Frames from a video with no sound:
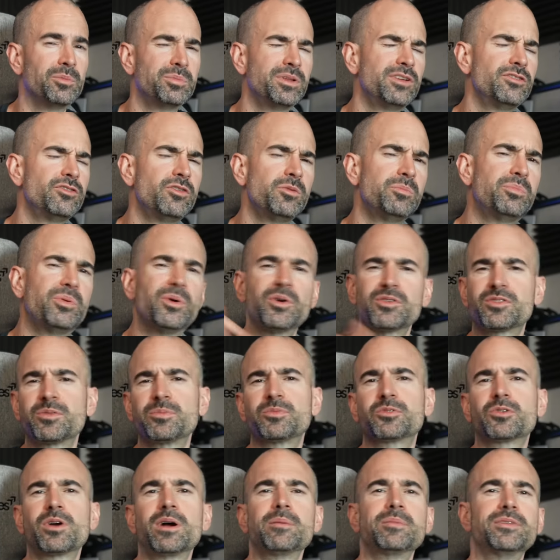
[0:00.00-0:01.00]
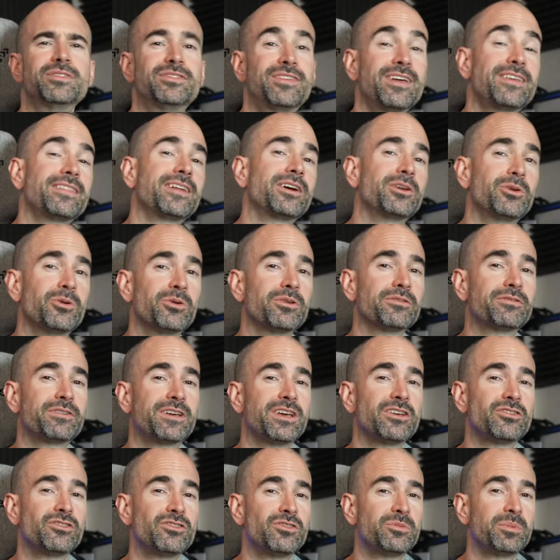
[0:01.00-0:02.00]
Please do poke, subscribe, and ding that
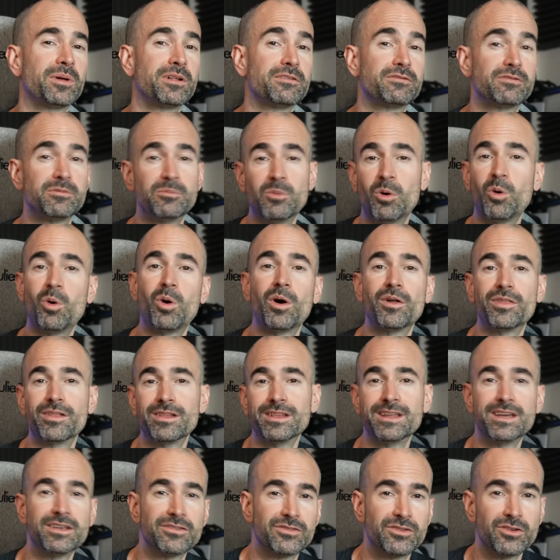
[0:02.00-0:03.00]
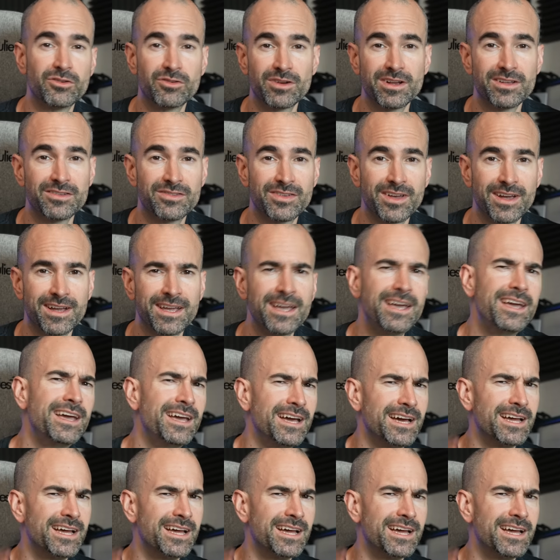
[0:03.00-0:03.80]
notifications bell for more on the latest and greatest tech.